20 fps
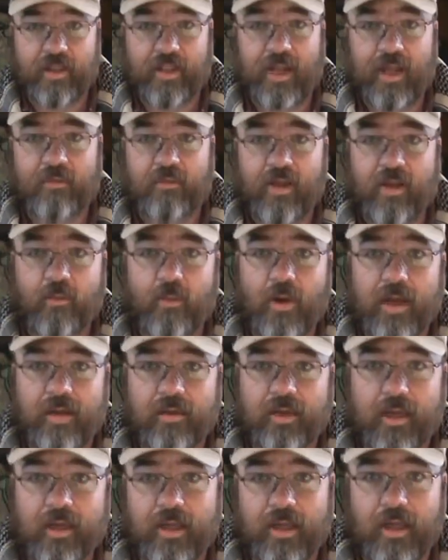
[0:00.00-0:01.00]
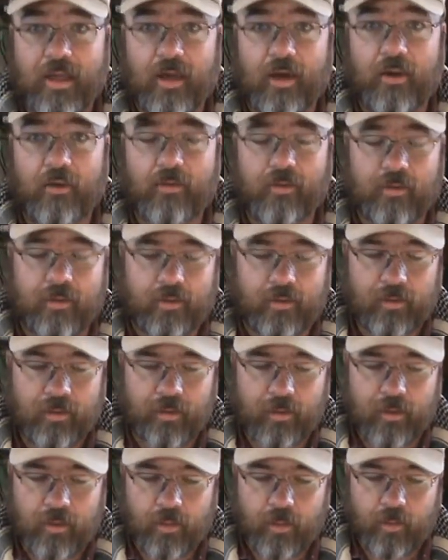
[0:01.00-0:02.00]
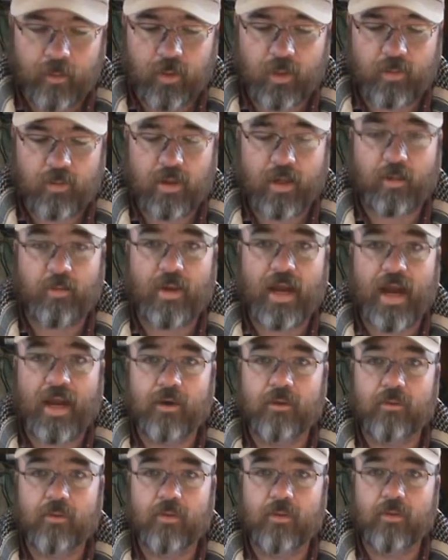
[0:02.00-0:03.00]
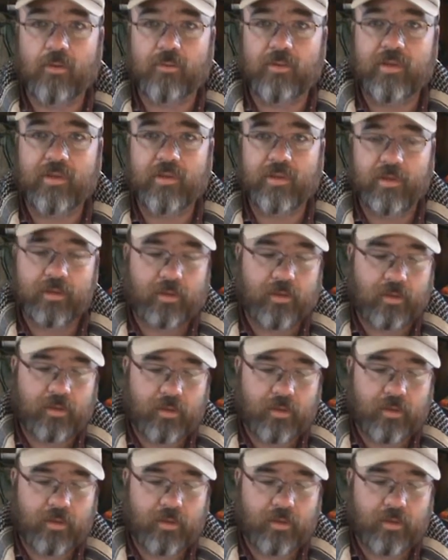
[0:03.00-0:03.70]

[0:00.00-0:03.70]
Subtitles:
they gave me a white huggy coat and put me in a padded room, and